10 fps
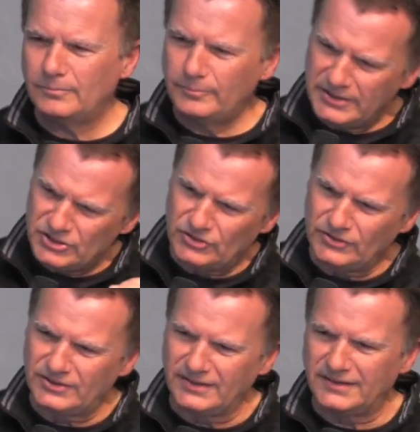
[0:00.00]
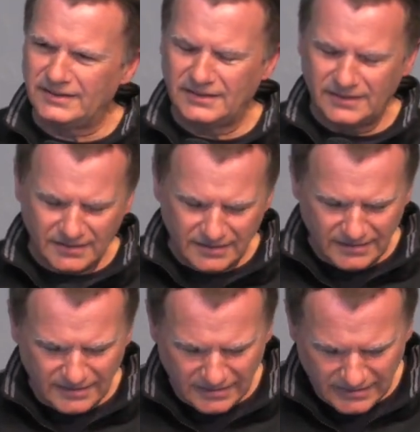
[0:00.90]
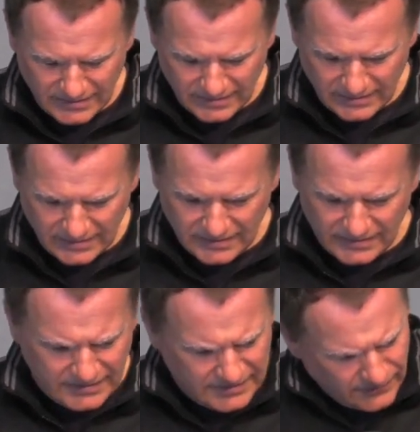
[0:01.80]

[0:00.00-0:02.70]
Be certain.